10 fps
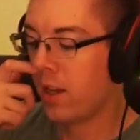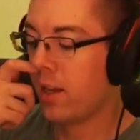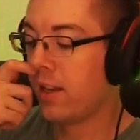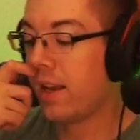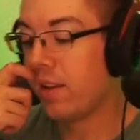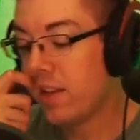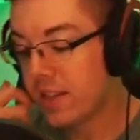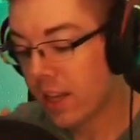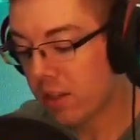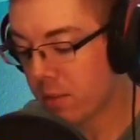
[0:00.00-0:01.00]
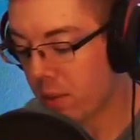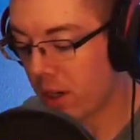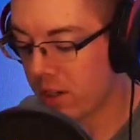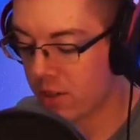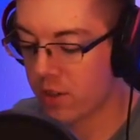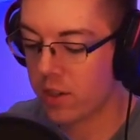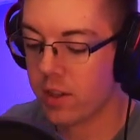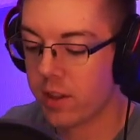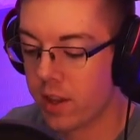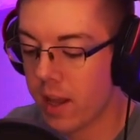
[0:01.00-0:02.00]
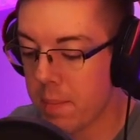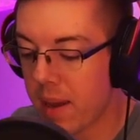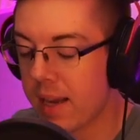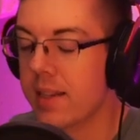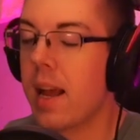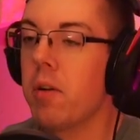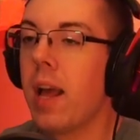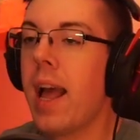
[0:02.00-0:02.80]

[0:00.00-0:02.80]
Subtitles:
Now these Skeleton Parks, they max out